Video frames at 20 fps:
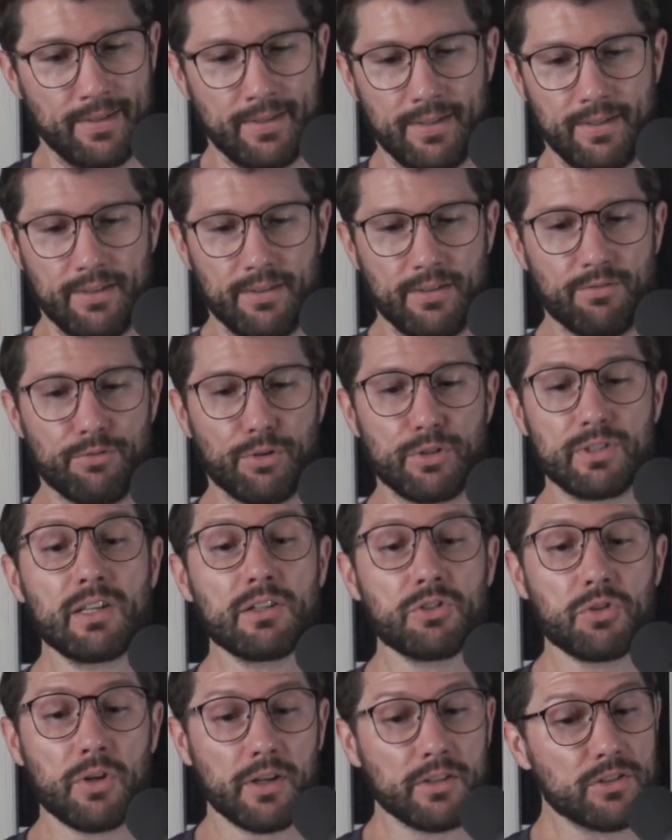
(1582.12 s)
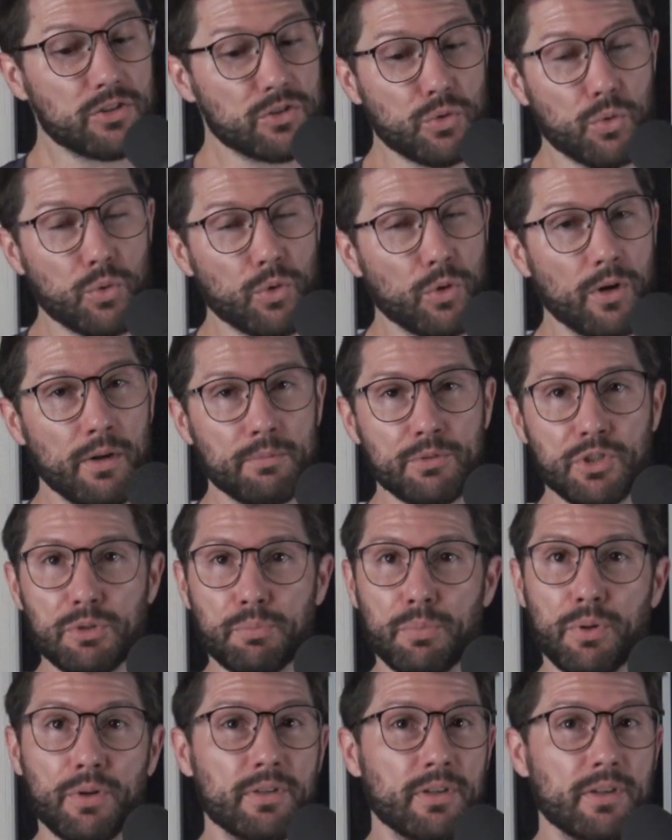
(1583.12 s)
for soundtrack and score, I'm just
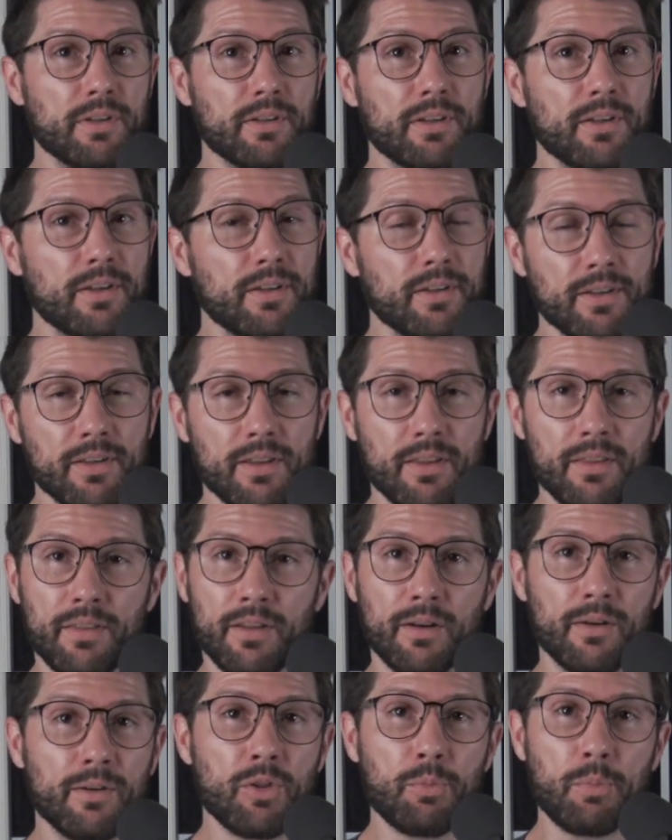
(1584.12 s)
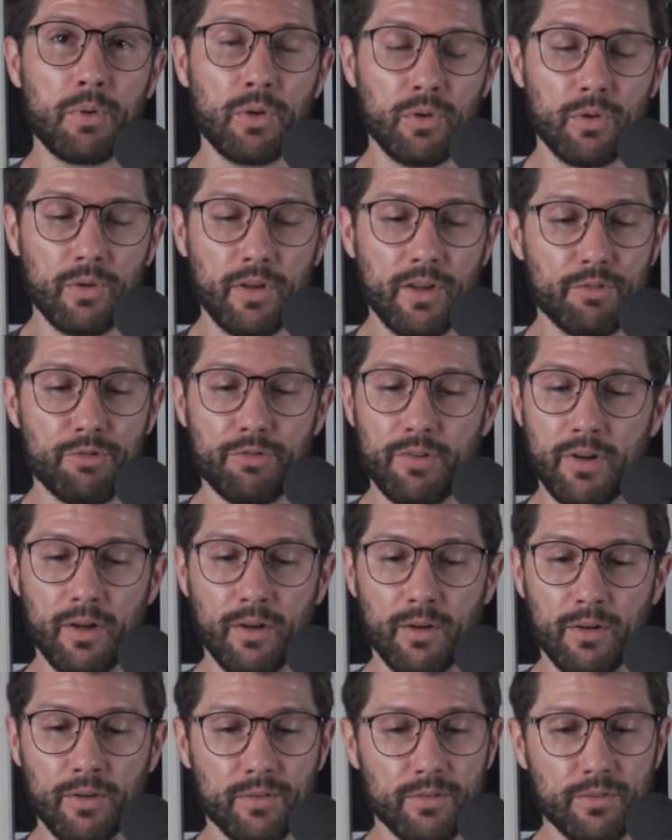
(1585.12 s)
putting it there in the middle at
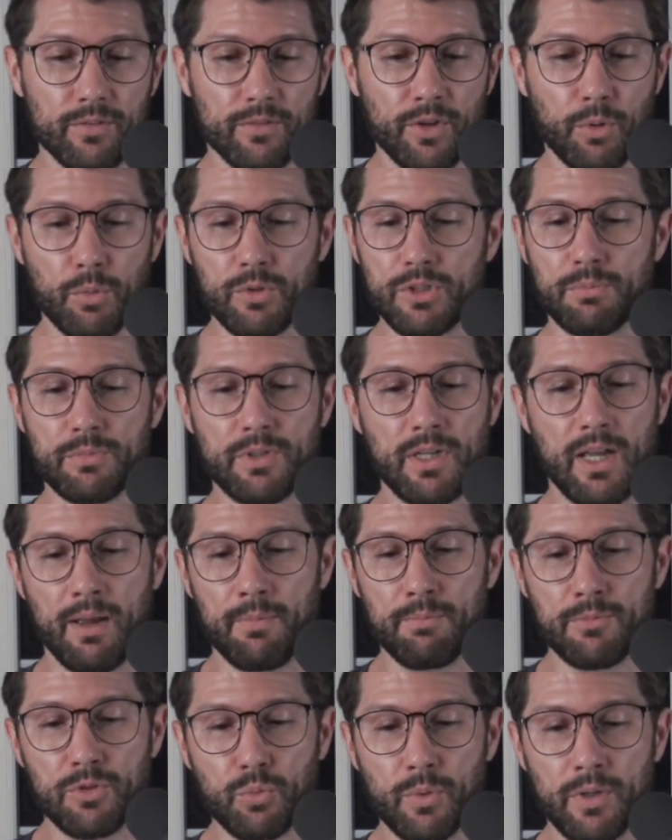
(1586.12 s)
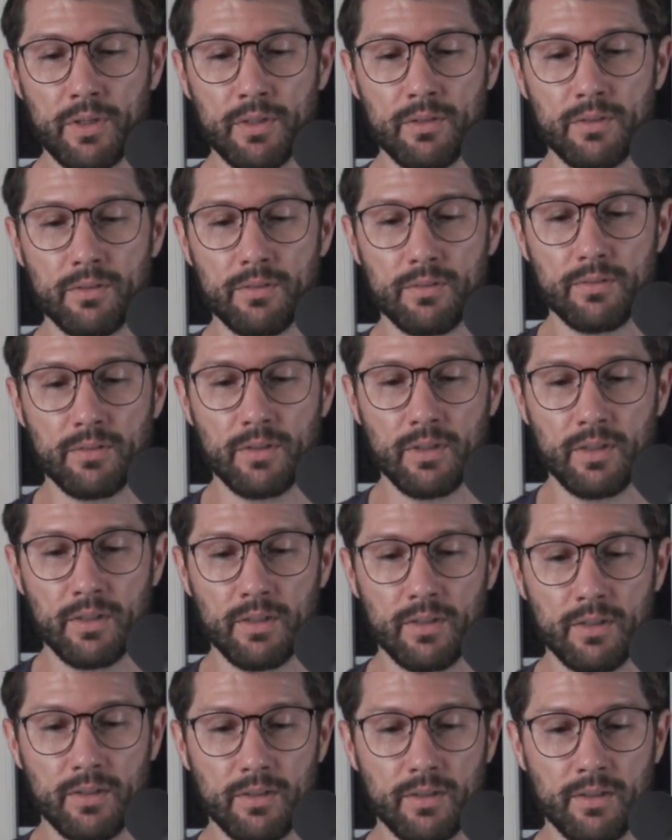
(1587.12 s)
fair. There were some times when
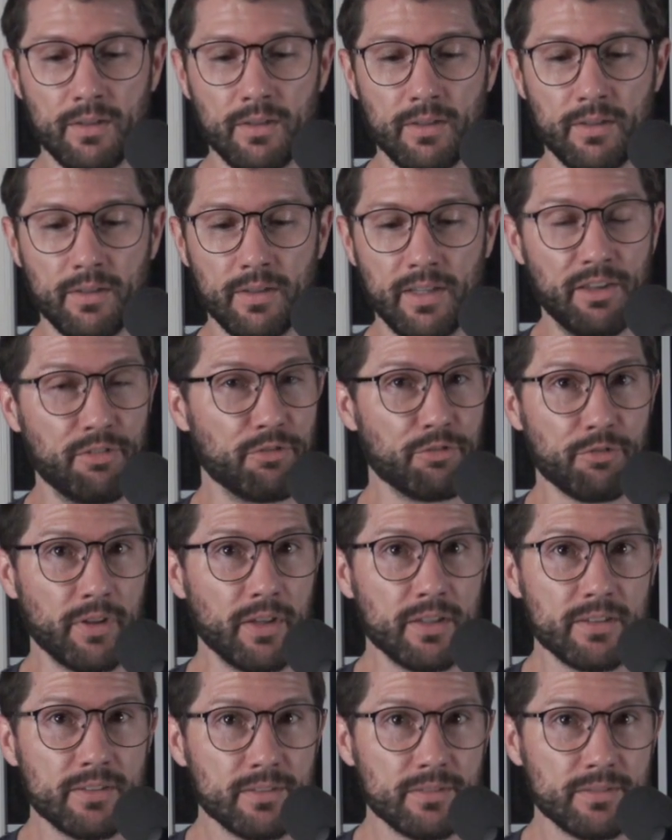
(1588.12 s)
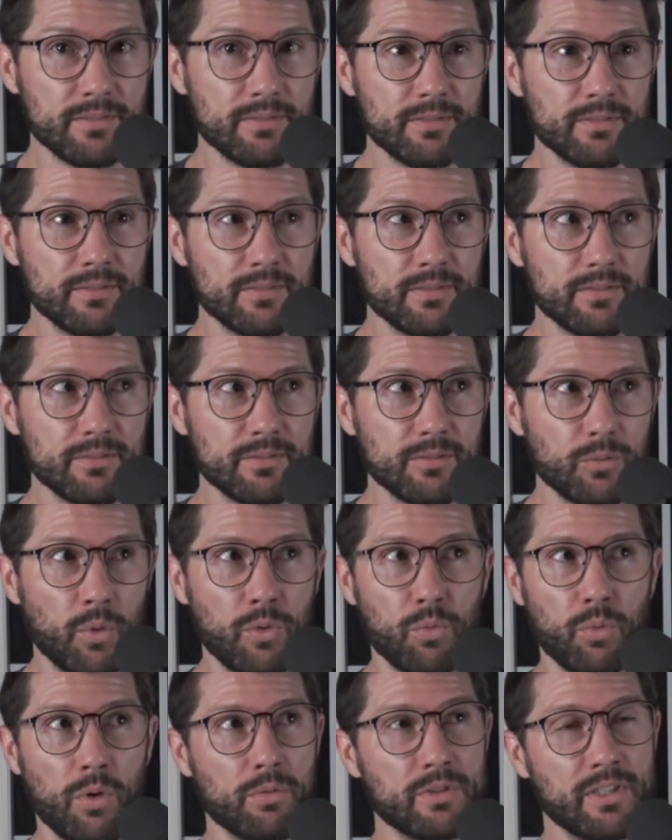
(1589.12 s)
it fit with
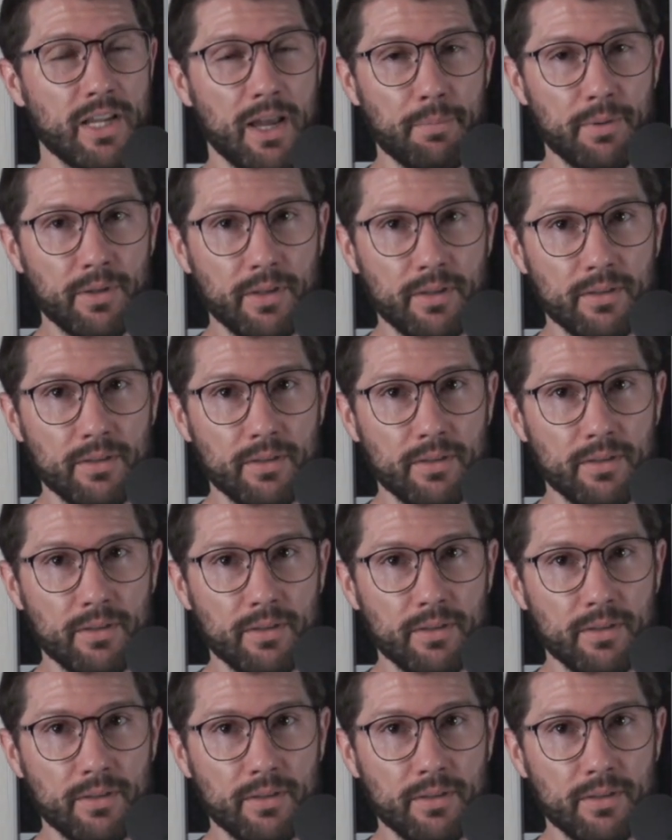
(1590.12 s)
what was happening,